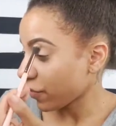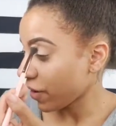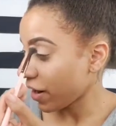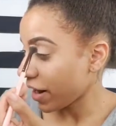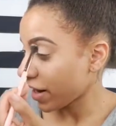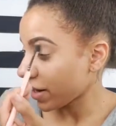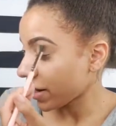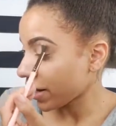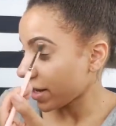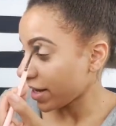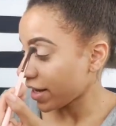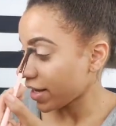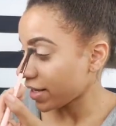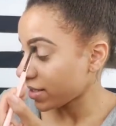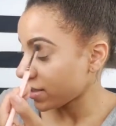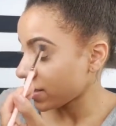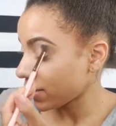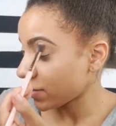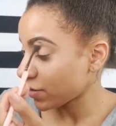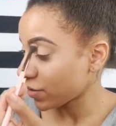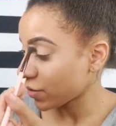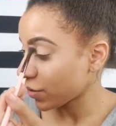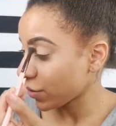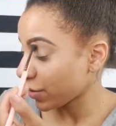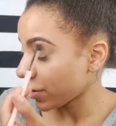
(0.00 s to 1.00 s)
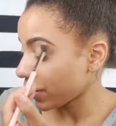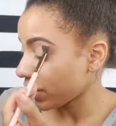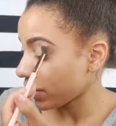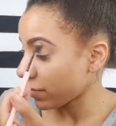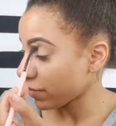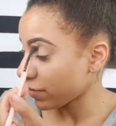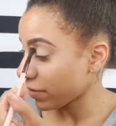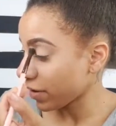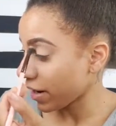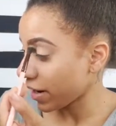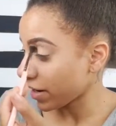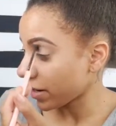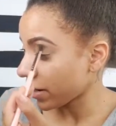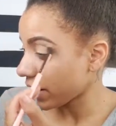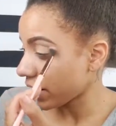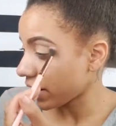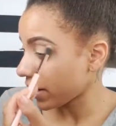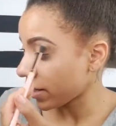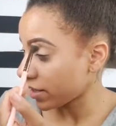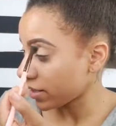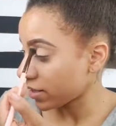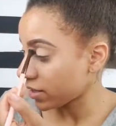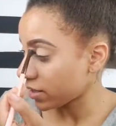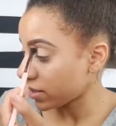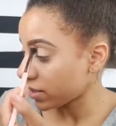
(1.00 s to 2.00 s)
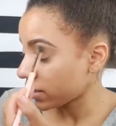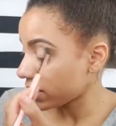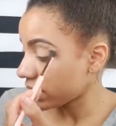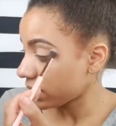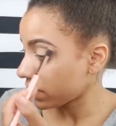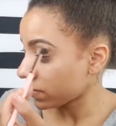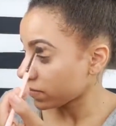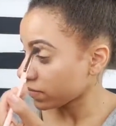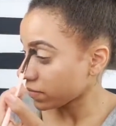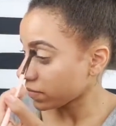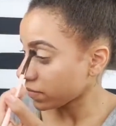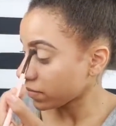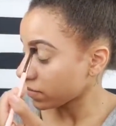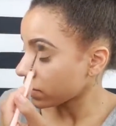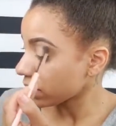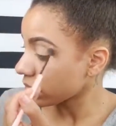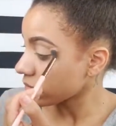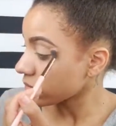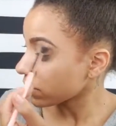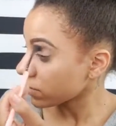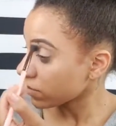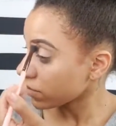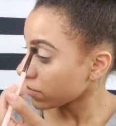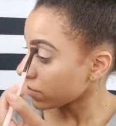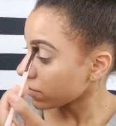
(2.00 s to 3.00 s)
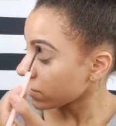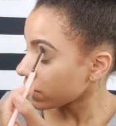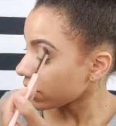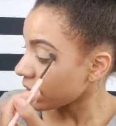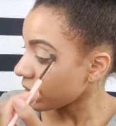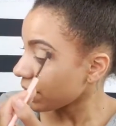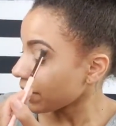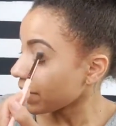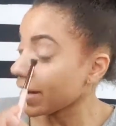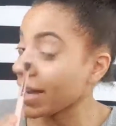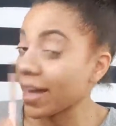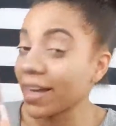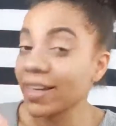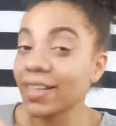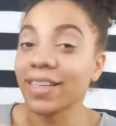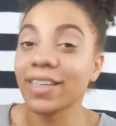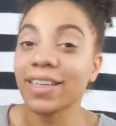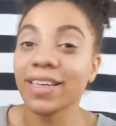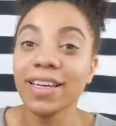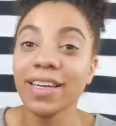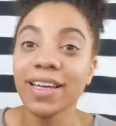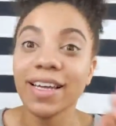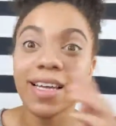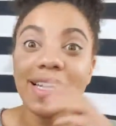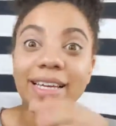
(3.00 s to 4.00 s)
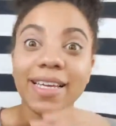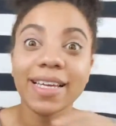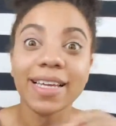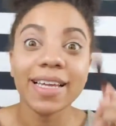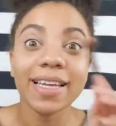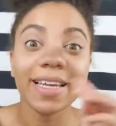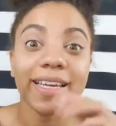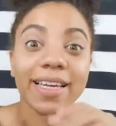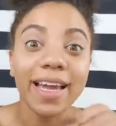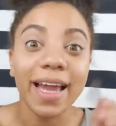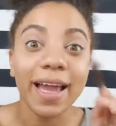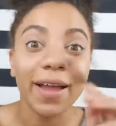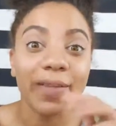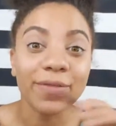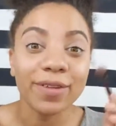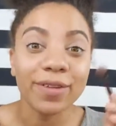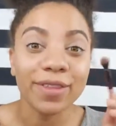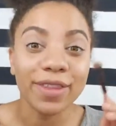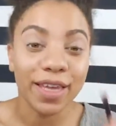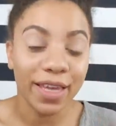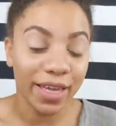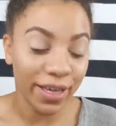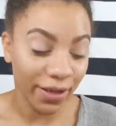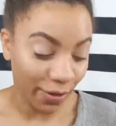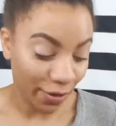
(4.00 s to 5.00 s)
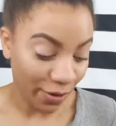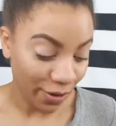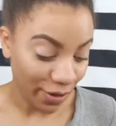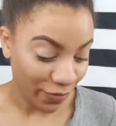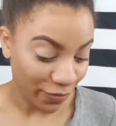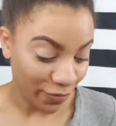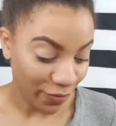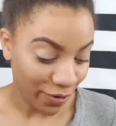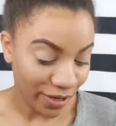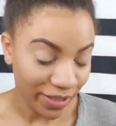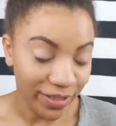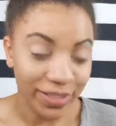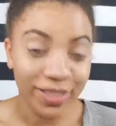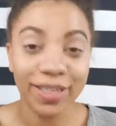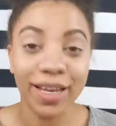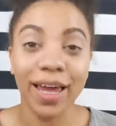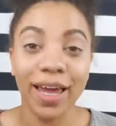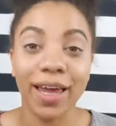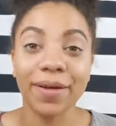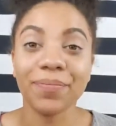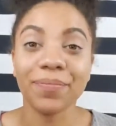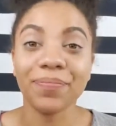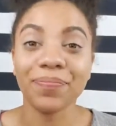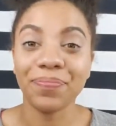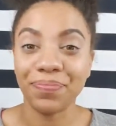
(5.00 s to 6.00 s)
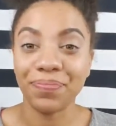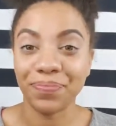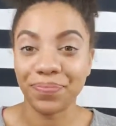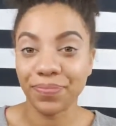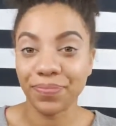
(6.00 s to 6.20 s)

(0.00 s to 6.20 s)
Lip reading: Fridays, tutorial Fridays. We're kind of getting everything all in one today.